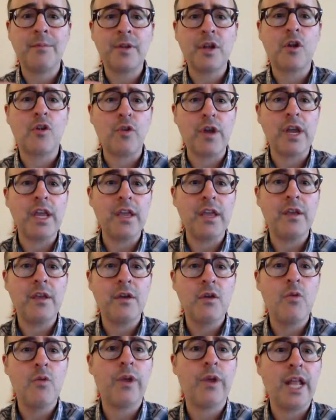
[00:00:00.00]
degree
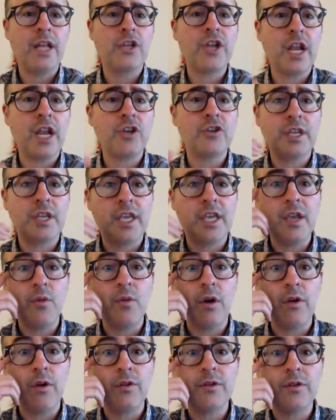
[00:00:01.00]
when I change the
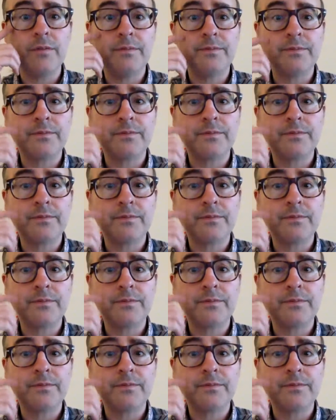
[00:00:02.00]
keywords.